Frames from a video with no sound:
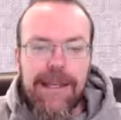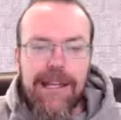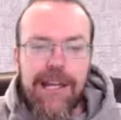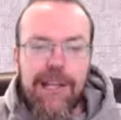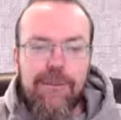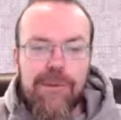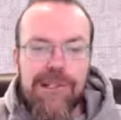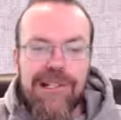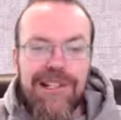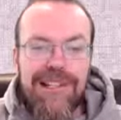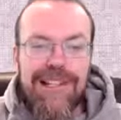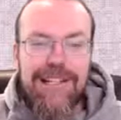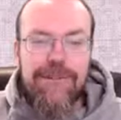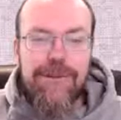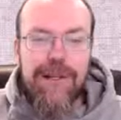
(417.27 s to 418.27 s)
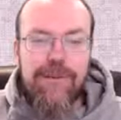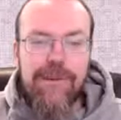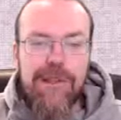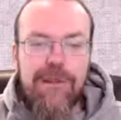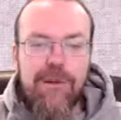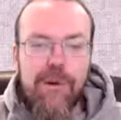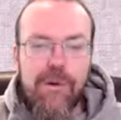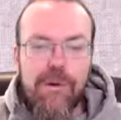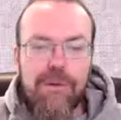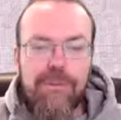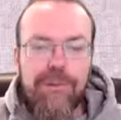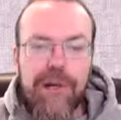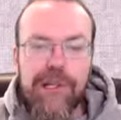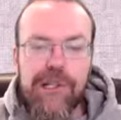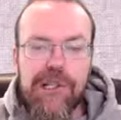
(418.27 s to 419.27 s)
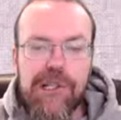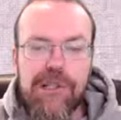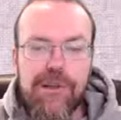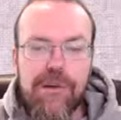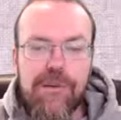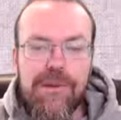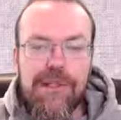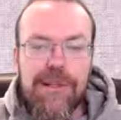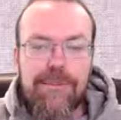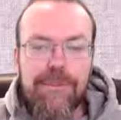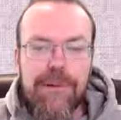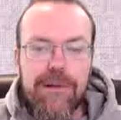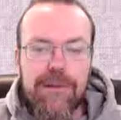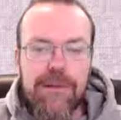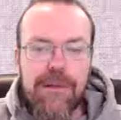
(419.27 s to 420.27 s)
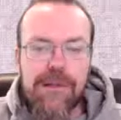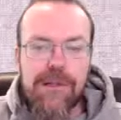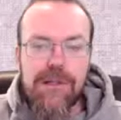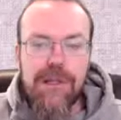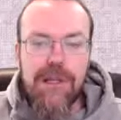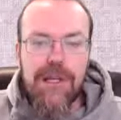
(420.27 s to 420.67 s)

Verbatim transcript: and was glittering with gold, precious stones, and pearls.